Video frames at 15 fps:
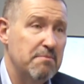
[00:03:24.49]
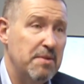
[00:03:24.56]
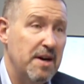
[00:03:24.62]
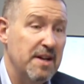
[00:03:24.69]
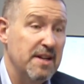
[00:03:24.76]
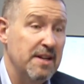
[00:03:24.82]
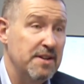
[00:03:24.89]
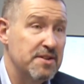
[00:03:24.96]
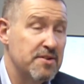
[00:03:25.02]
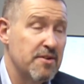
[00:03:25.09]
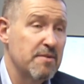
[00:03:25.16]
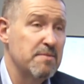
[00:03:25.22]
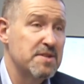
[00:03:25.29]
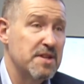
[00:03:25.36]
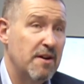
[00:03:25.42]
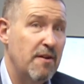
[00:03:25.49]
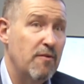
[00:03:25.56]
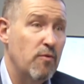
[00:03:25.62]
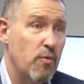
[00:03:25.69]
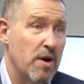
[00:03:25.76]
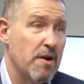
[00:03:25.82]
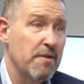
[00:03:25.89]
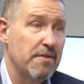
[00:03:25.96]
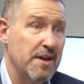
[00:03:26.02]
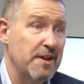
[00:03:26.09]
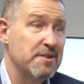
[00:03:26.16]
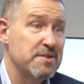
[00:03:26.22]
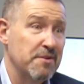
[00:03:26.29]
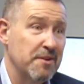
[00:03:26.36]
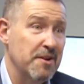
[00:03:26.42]
But in terms of where
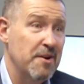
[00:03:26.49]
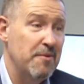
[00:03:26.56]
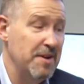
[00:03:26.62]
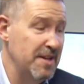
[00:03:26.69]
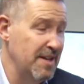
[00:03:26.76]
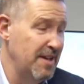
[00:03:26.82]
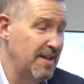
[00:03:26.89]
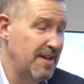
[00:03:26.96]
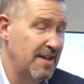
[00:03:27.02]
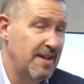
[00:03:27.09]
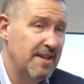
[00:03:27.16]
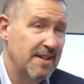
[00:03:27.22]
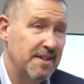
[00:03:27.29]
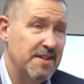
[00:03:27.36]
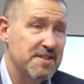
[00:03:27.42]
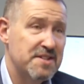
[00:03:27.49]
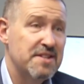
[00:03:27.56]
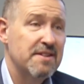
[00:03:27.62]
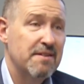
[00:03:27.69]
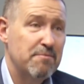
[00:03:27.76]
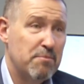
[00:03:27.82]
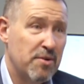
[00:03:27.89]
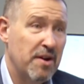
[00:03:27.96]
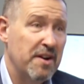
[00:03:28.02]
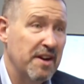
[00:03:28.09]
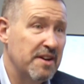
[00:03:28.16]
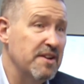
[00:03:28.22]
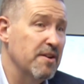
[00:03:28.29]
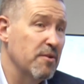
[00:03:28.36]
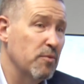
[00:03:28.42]
things are going, this
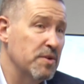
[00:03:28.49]
product here.